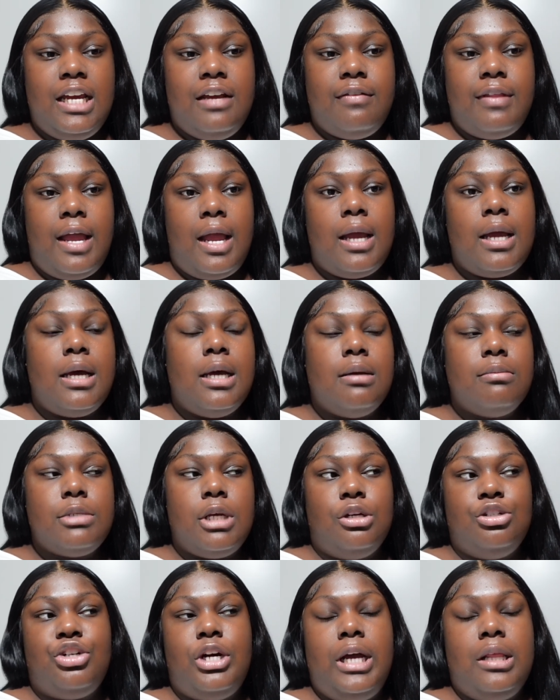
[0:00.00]
If that comes,
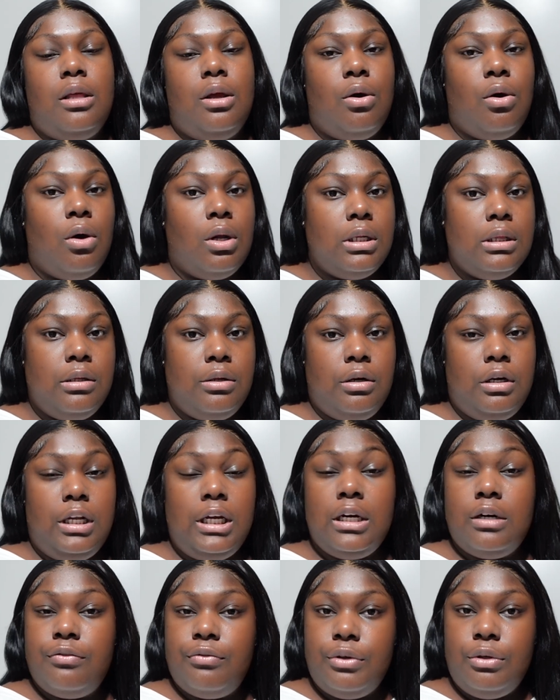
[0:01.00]
I'll try that on a little
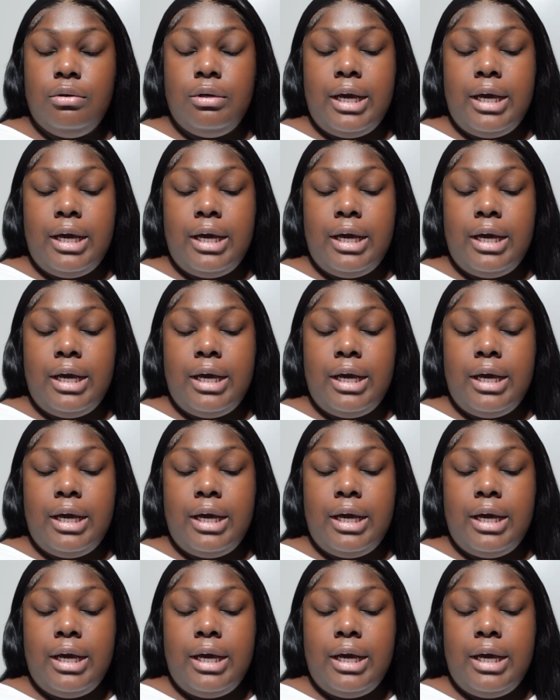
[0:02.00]
later for you